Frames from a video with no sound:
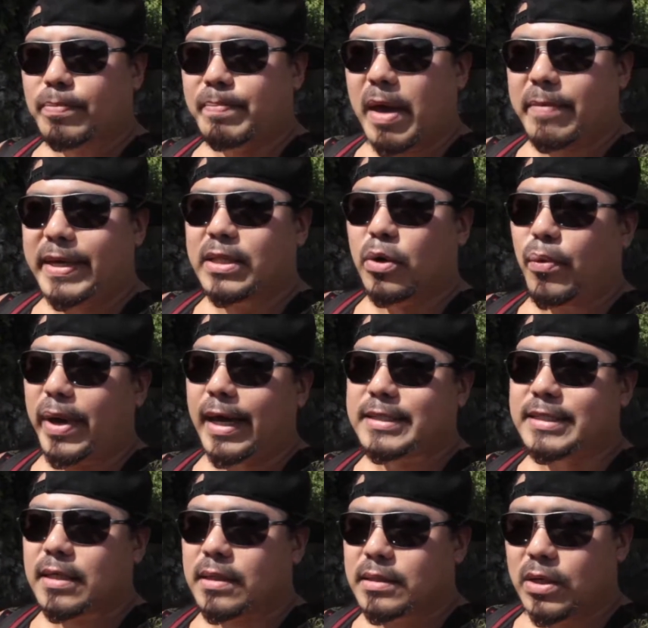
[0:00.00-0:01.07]
maybe the
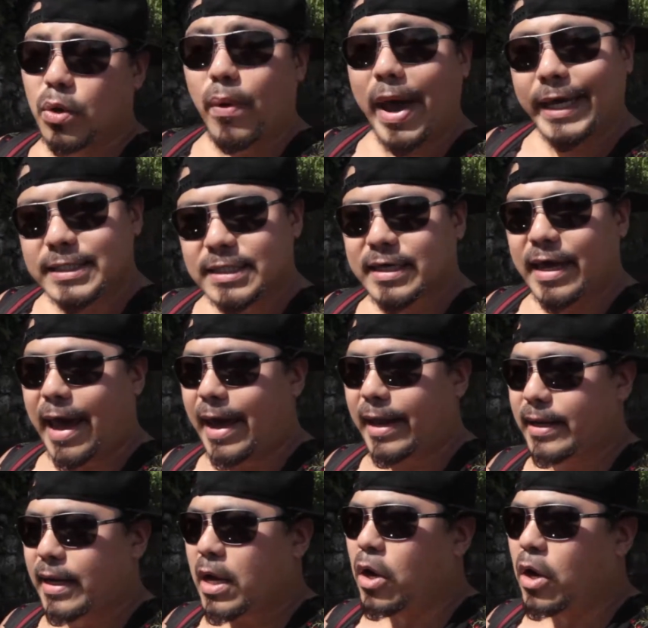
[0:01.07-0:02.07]
ways the ways can,